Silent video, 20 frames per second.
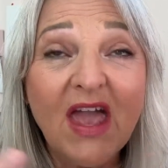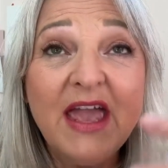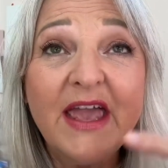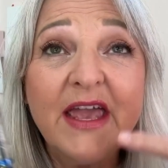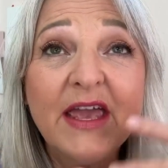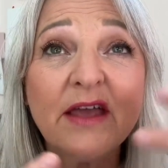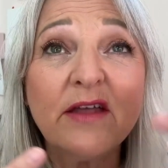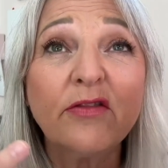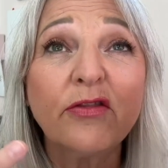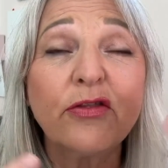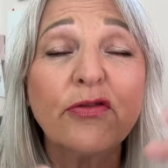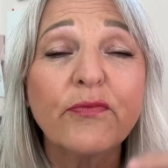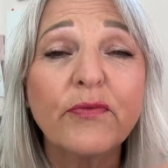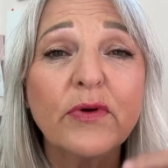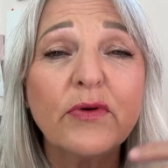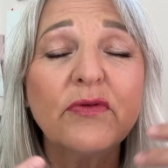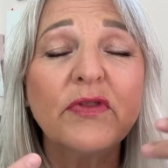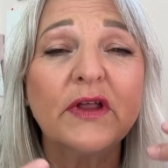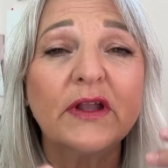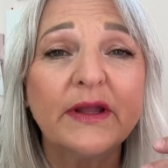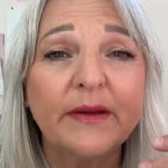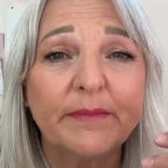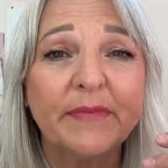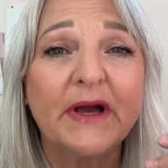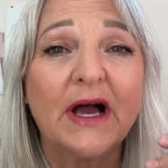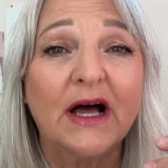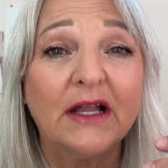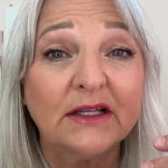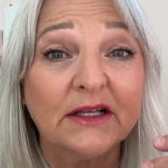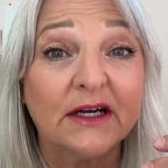in through the lip
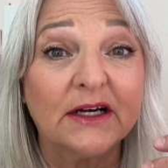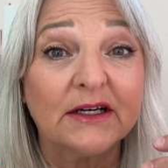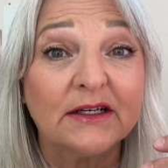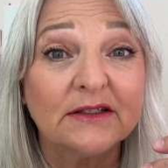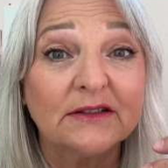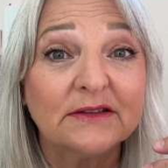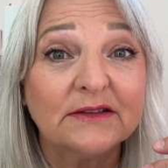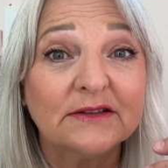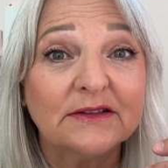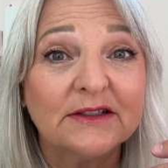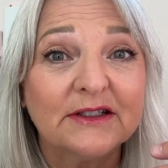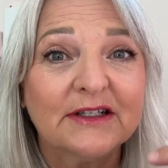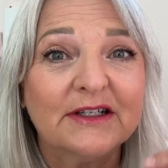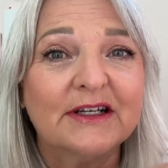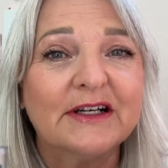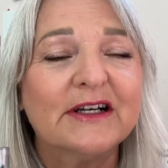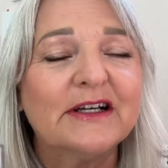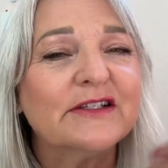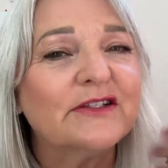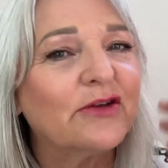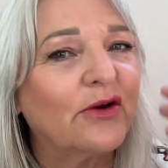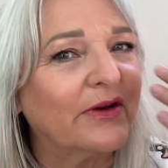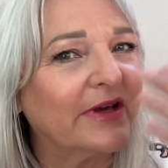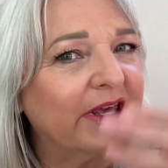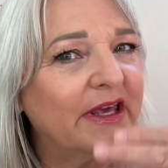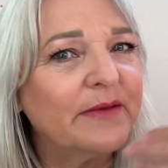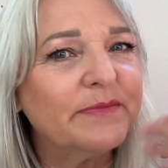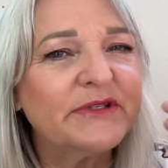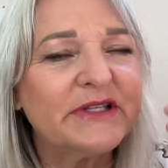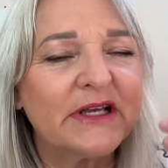color. So it
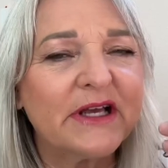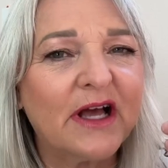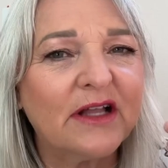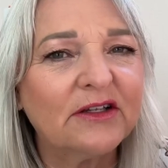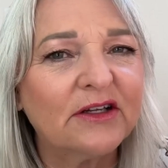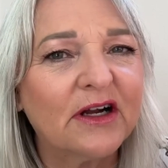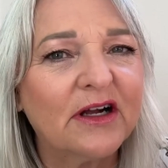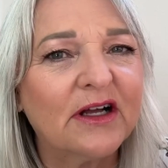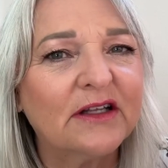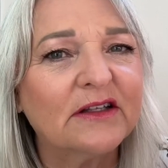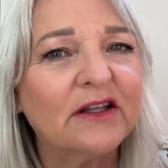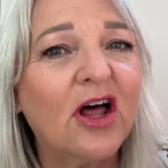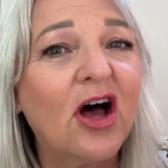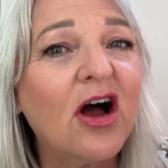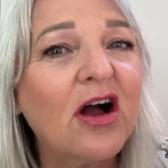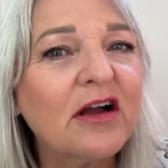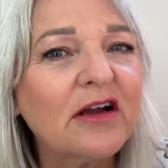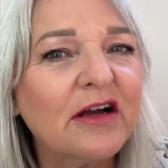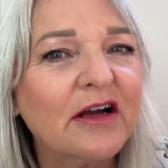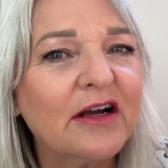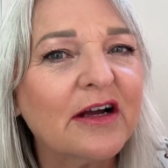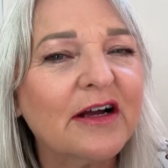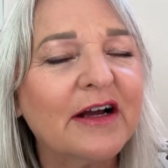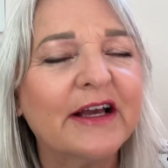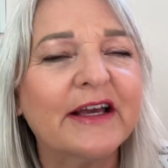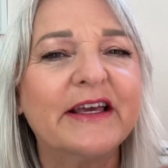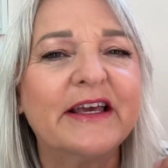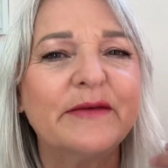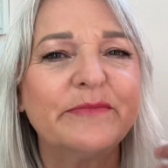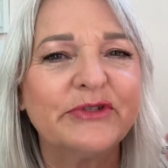keeps the color on longer.
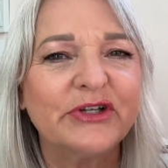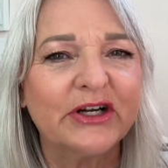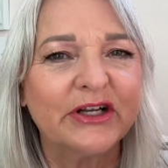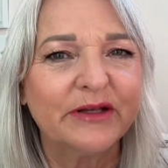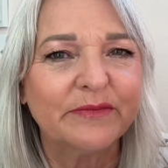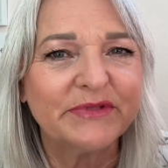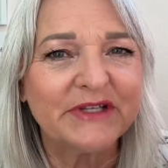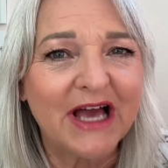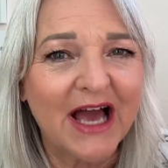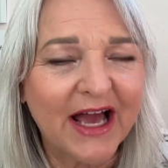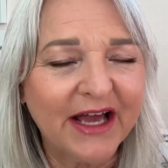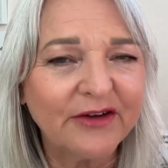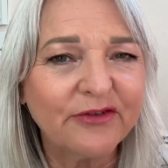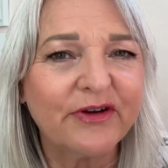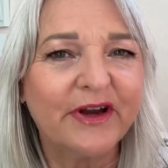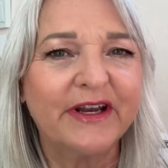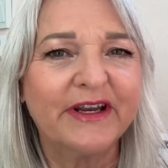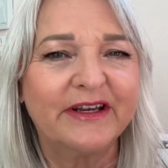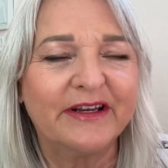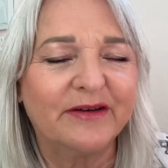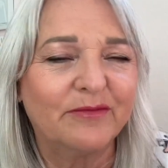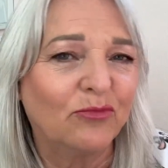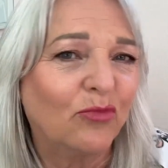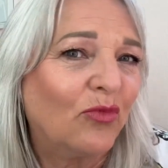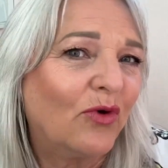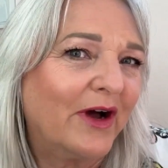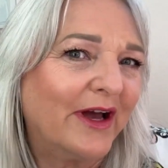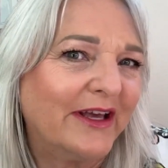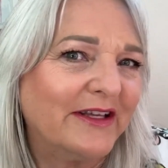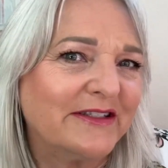It keeps your lips hydrated and
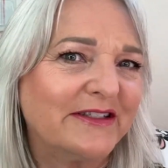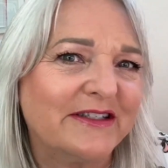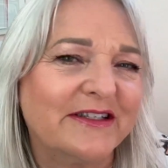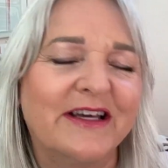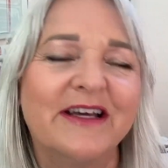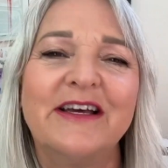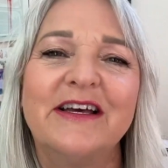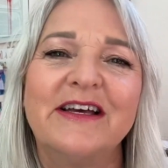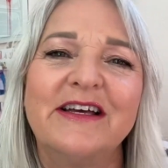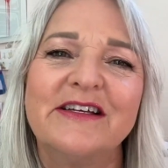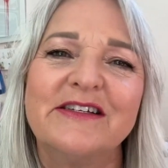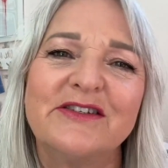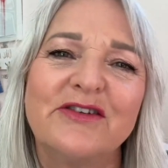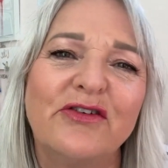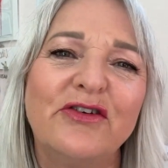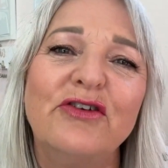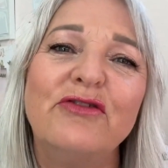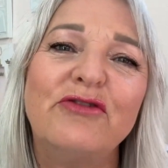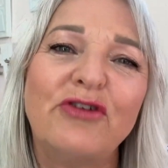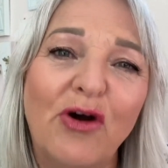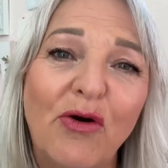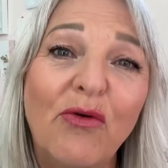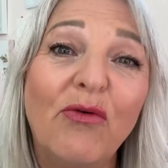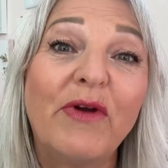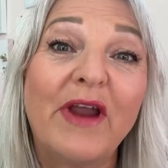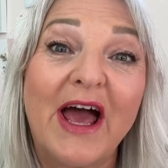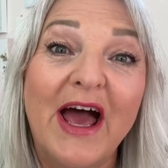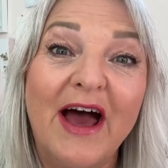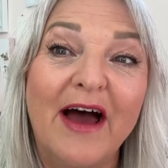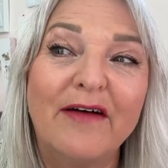moist, so you
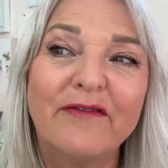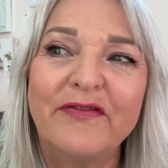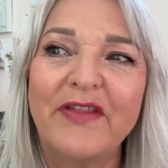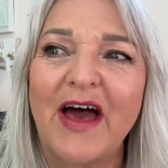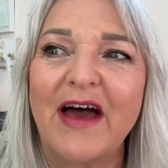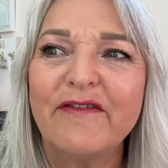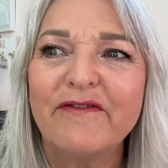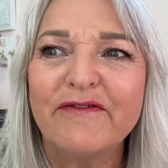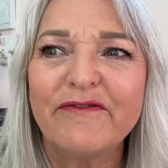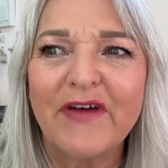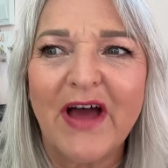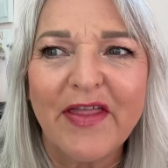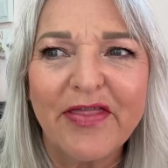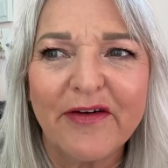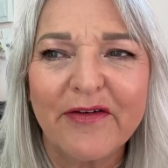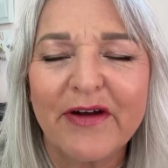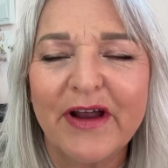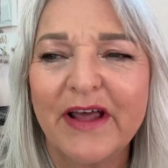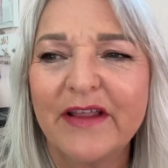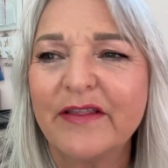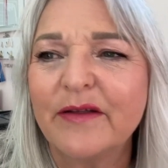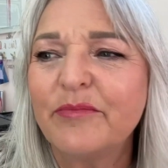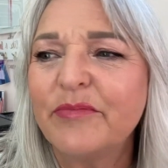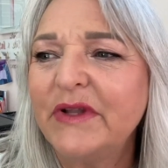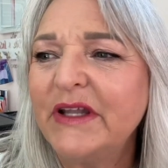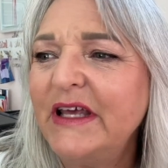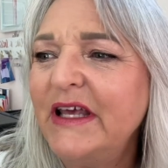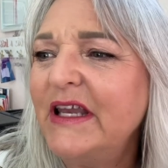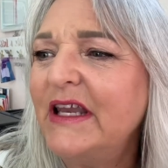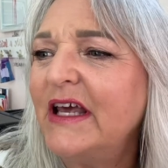don't have that feathering, the
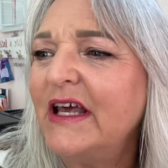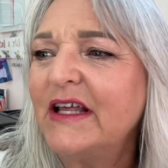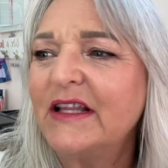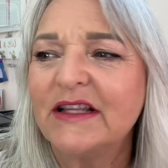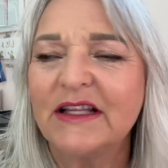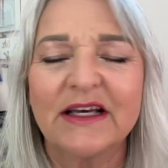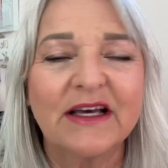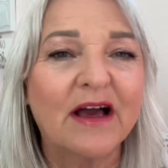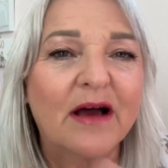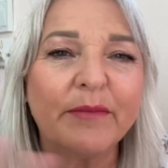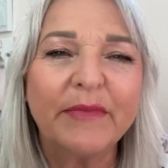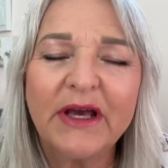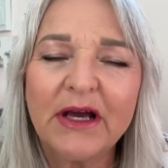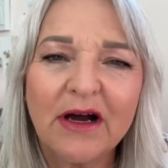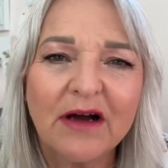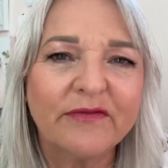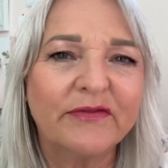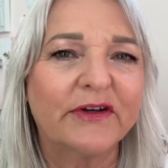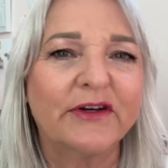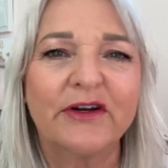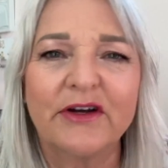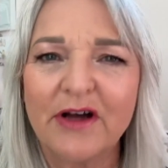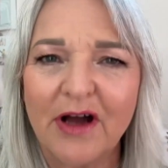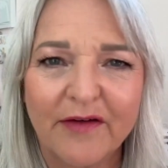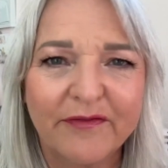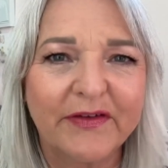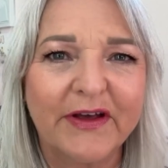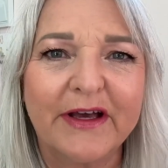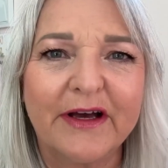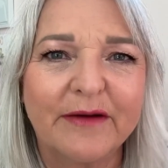bleeding, the coming off on your
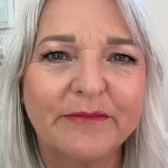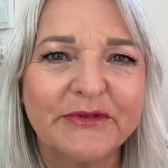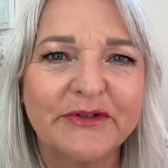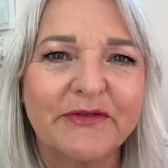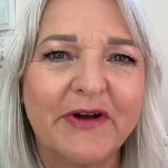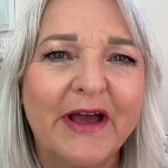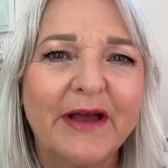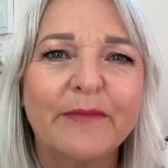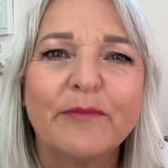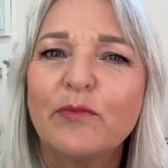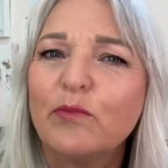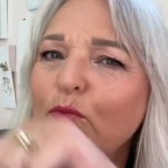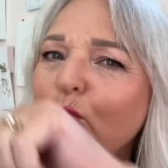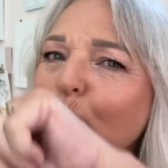coffee cups, right?